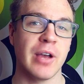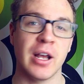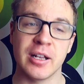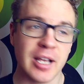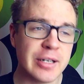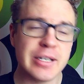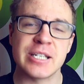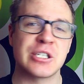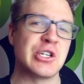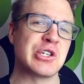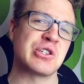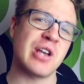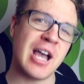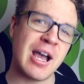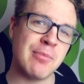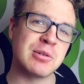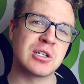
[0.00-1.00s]
And that is just
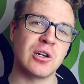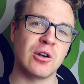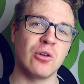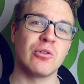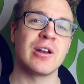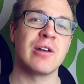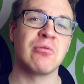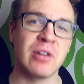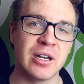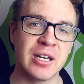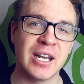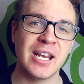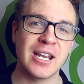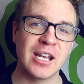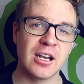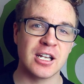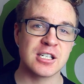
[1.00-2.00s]
absolutely
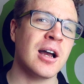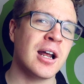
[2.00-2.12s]
ridiculous.